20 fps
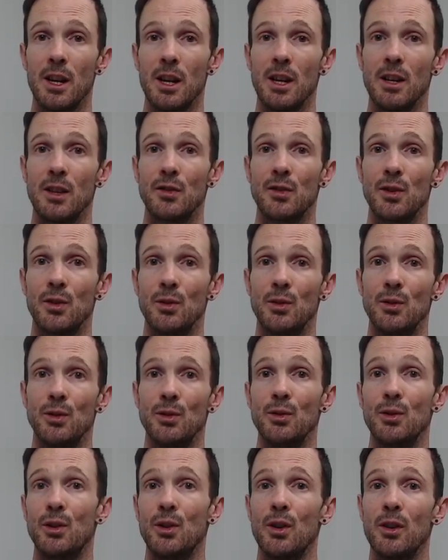So you
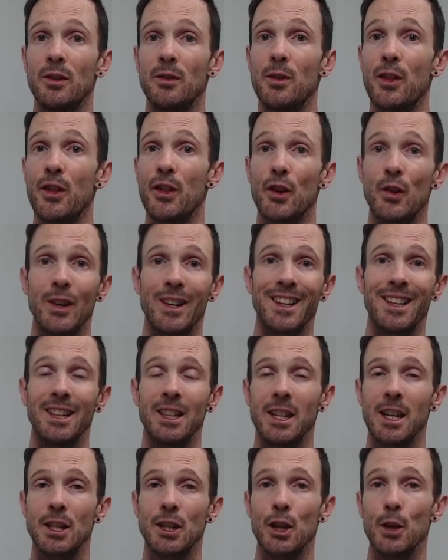could theoretically
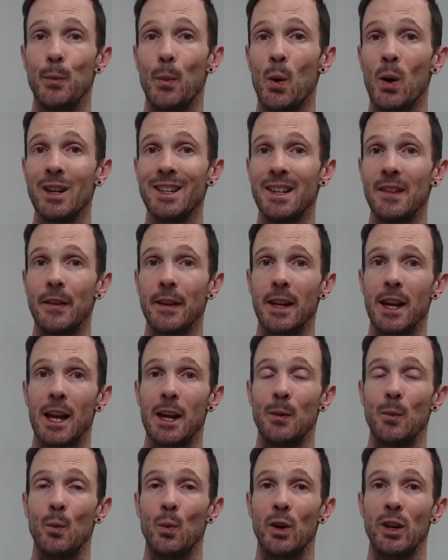get to the point in the
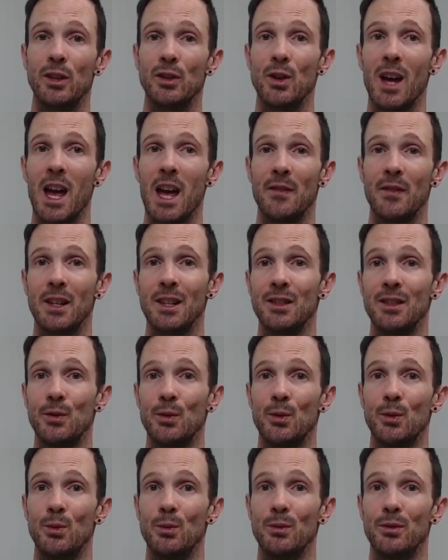game where you're having
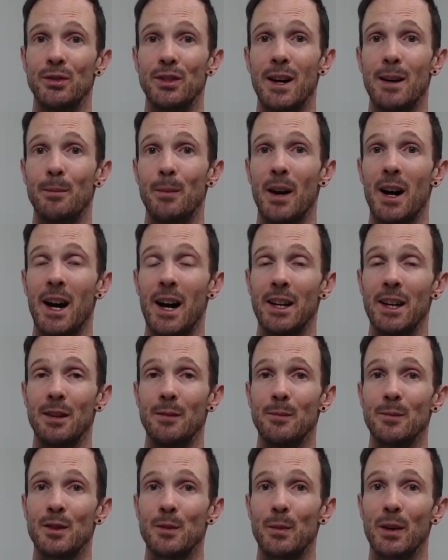to dump
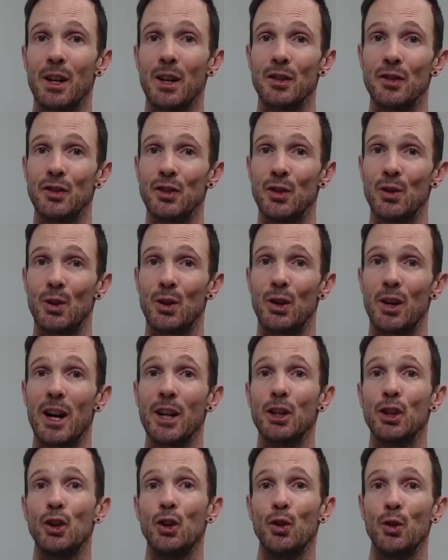items because you're
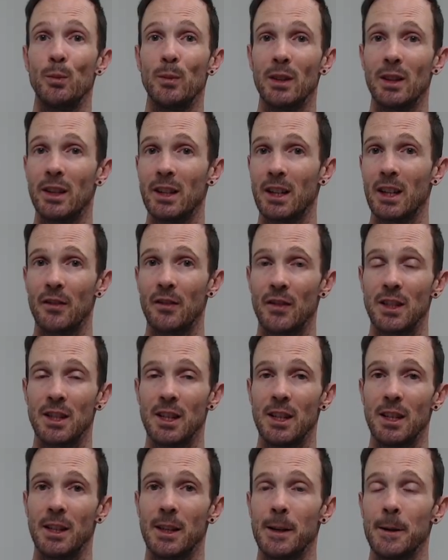accumulating
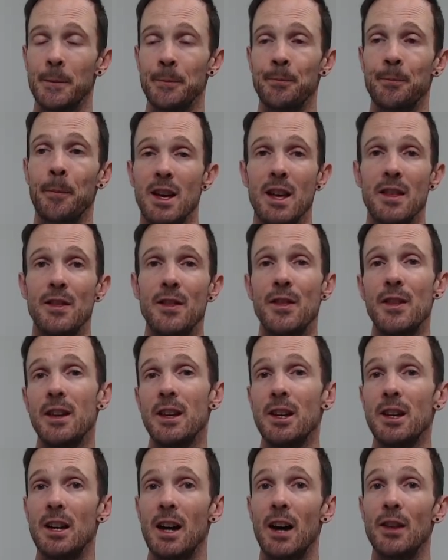fatigue.
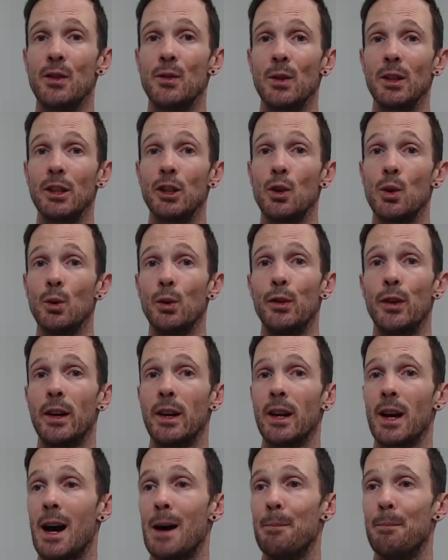The other really cool thing
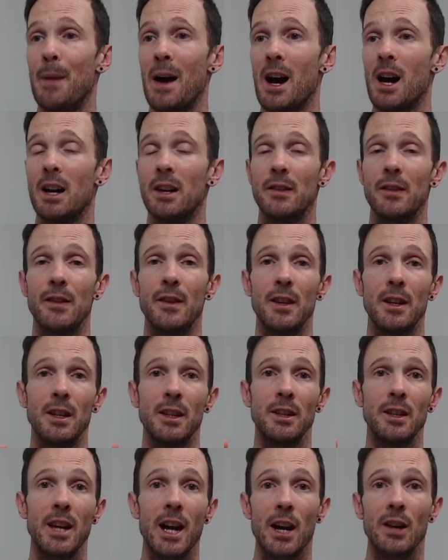about the
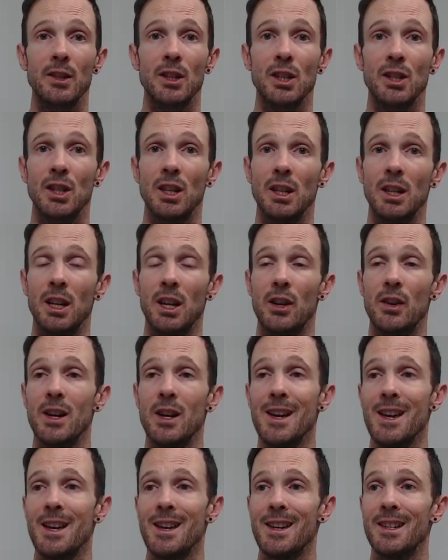character sheet here
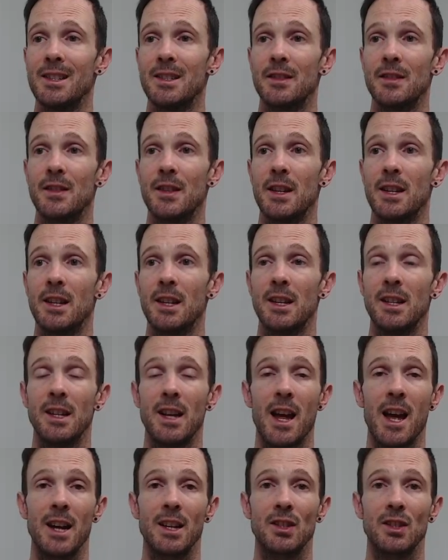is that it
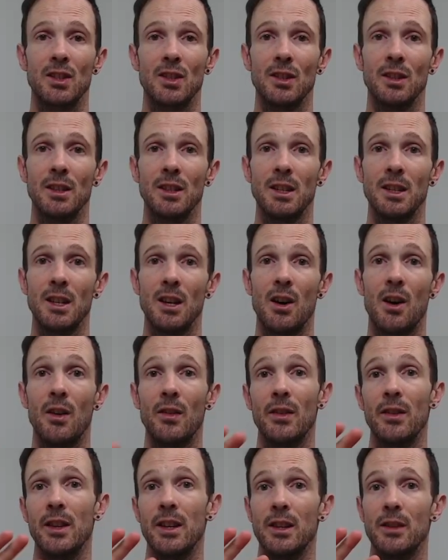actually, on
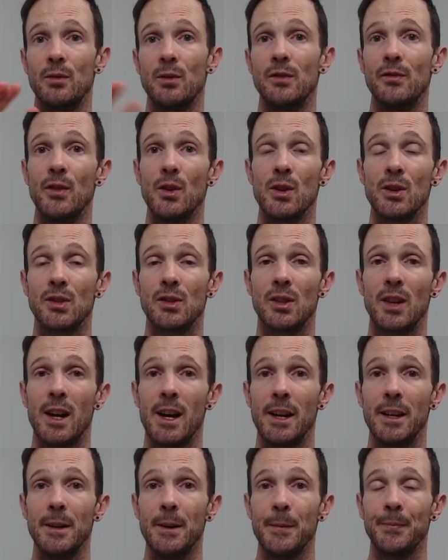the reverse
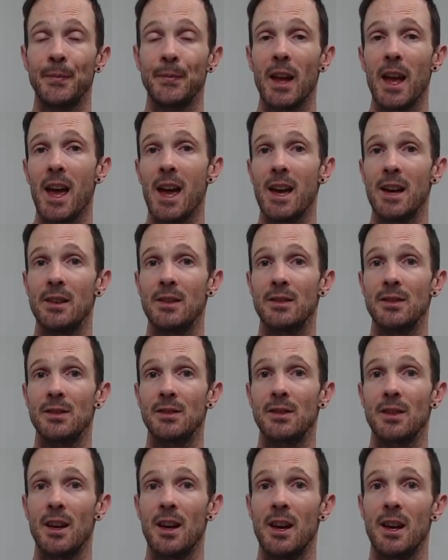side,
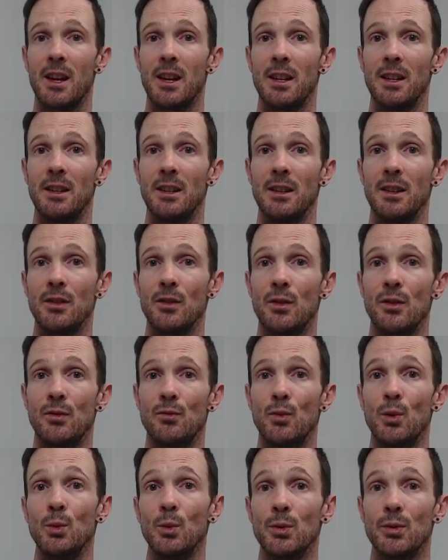has a
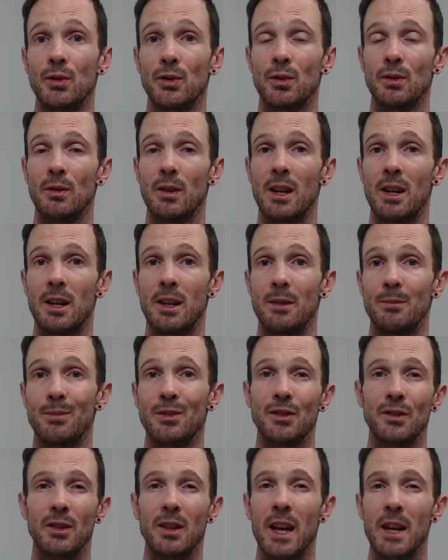rules,
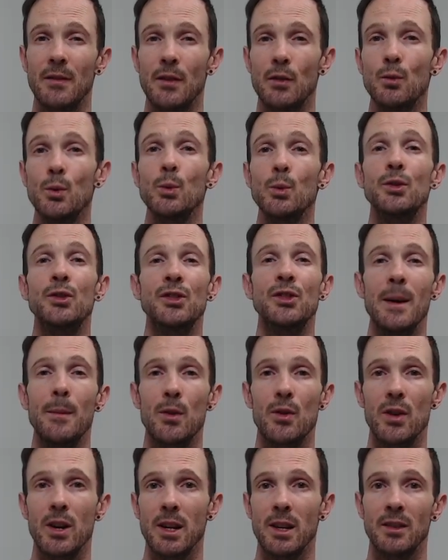kind of a rules
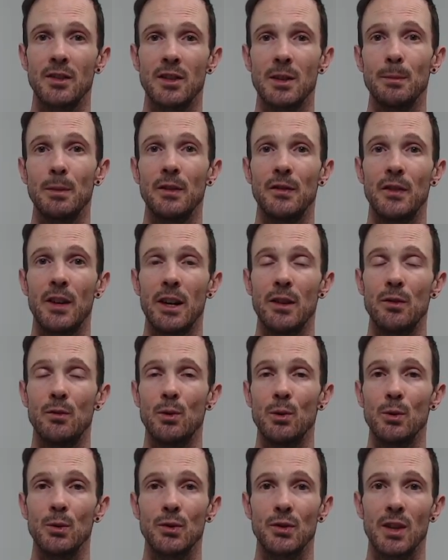summary, a simplified
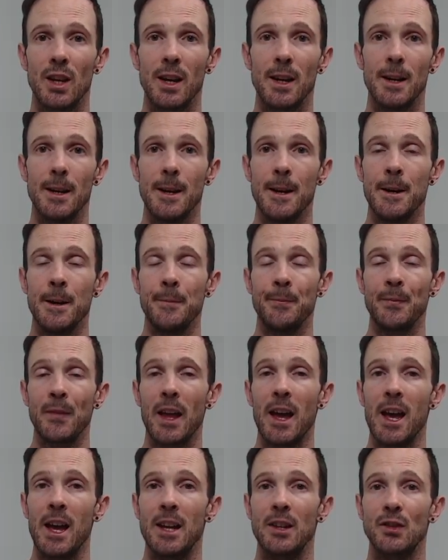rule set.
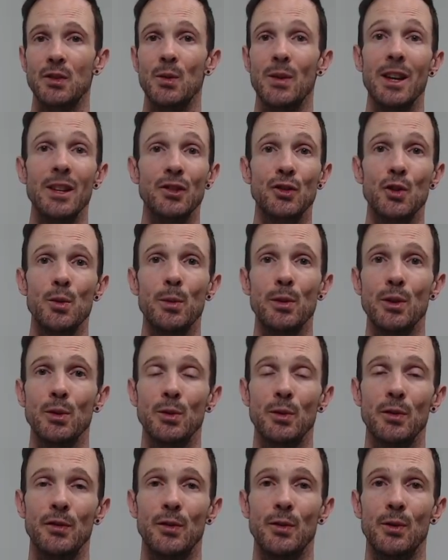And so that's super useful
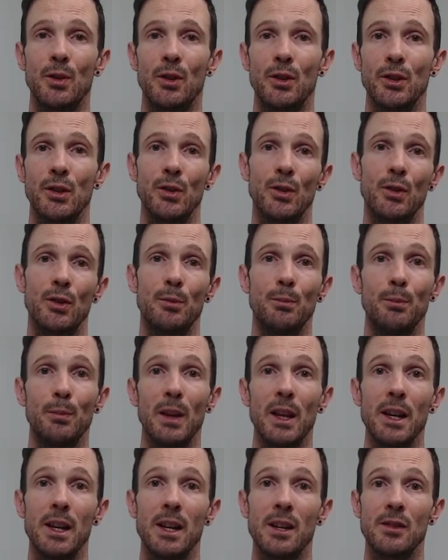for your
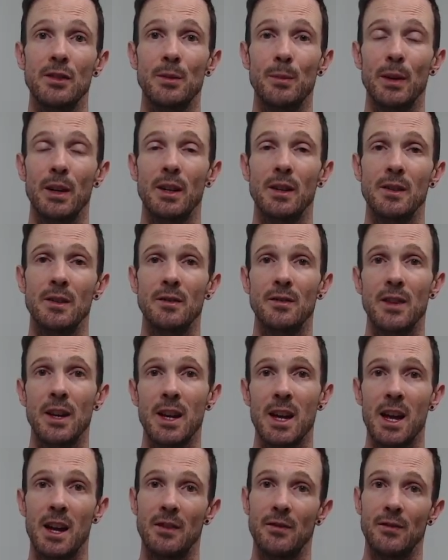players because they
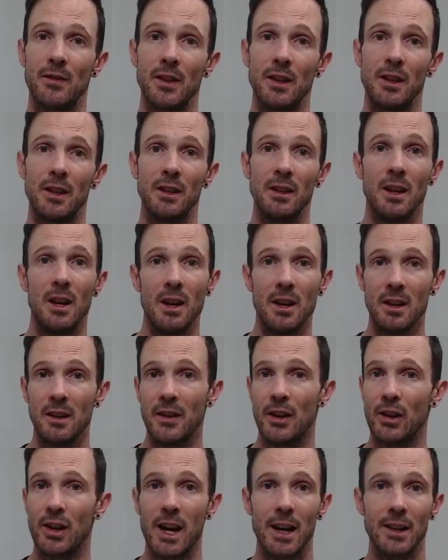have their
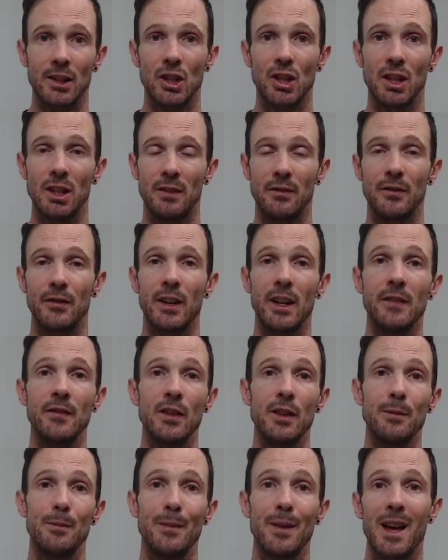character sheet in front of
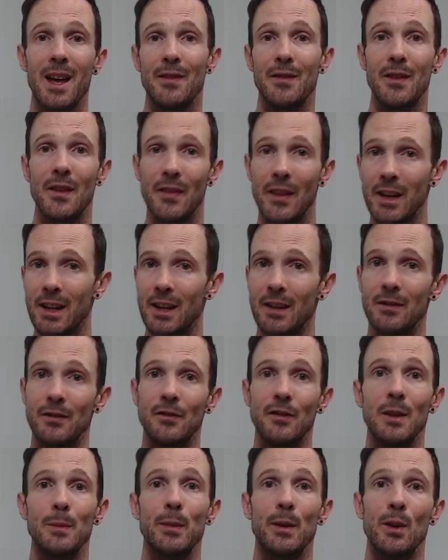them, and then they can
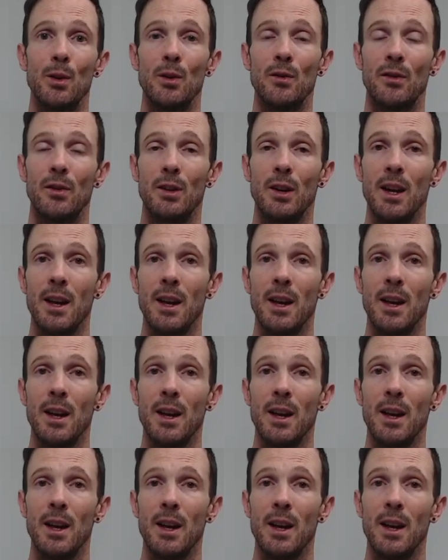flip it over